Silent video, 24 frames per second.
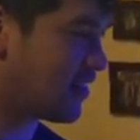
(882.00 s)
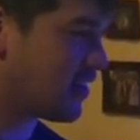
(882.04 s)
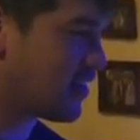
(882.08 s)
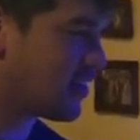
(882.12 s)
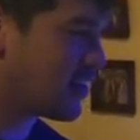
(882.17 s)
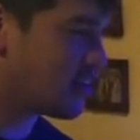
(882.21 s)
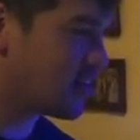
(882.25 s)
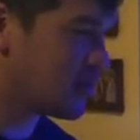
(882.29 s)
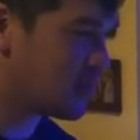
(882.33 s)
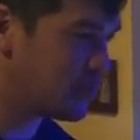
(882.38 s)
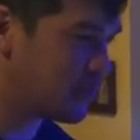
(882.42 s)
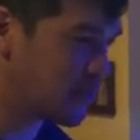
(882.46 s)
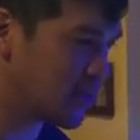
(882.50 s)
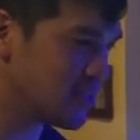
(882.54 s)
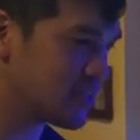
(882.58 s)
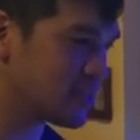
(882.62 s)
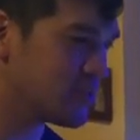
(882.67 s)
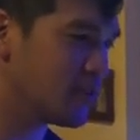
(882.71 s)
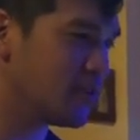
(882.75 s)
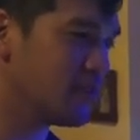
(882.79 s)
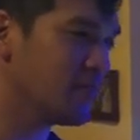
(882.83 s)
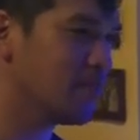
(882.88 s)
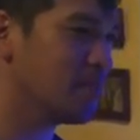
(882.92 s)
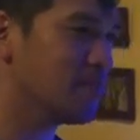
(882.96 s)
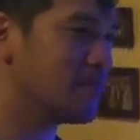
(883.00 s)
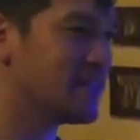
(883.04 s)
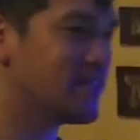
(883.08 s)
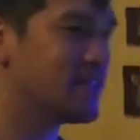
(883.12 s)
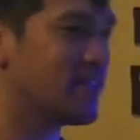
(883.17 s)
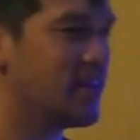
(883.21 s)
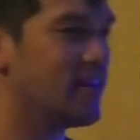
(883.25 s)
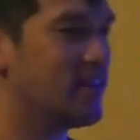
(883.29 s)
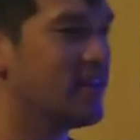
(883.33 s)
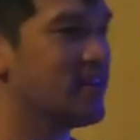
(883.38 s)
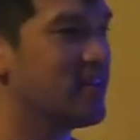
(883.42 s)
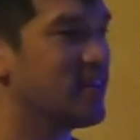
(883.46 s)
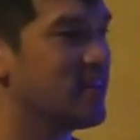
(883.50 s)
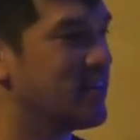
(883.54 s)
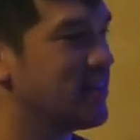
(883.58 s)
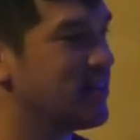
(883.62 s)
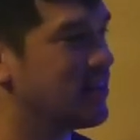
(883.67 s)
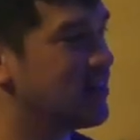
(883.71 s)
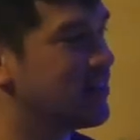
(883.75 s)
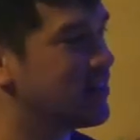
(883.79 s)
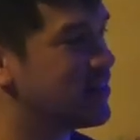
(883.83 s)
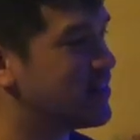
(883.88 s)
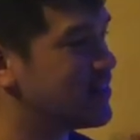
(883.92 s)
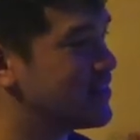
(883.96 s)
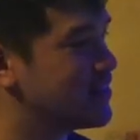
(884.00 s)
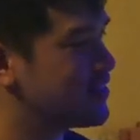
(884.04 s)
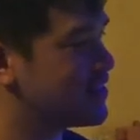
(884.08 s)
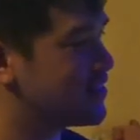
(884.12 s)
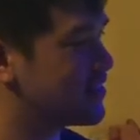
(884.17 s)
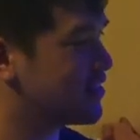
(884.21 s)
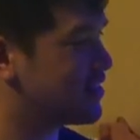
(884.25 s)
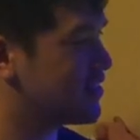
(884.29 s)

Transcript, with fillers: Uh, biggest reefing mistake is...